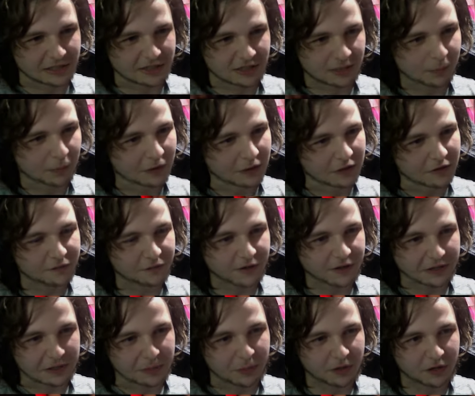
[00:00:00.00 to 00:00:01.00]
You put your
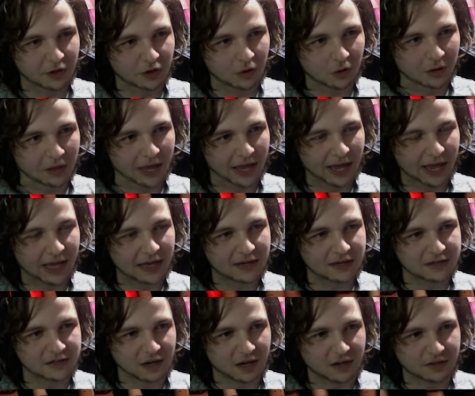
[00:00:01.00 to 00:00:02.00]
you put your whole
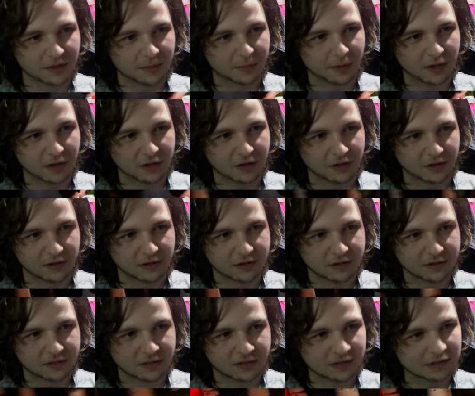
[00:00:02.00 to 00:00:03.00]
hand on the button.
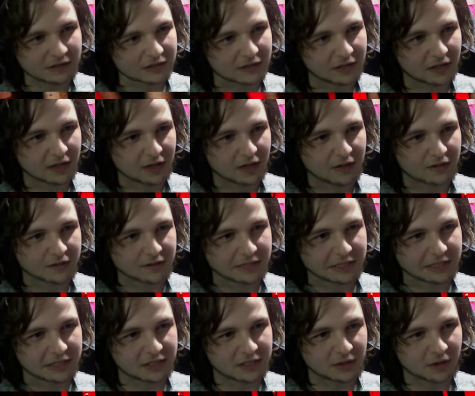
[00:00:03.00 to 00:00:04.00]
See this? I, I see
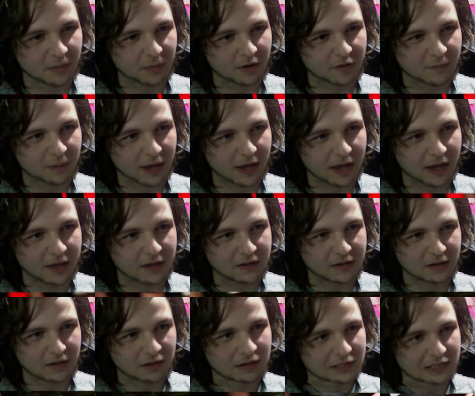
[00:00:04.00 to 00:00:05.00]
this above my head. Uh,
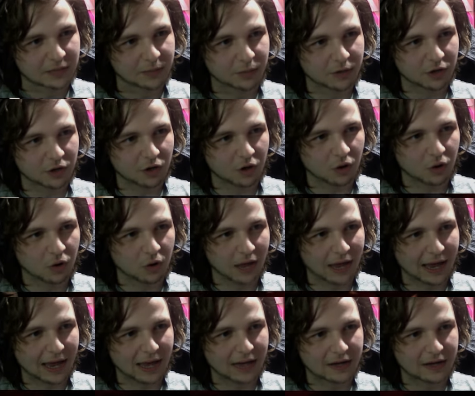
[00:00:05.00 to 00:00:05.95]
you put your whole hand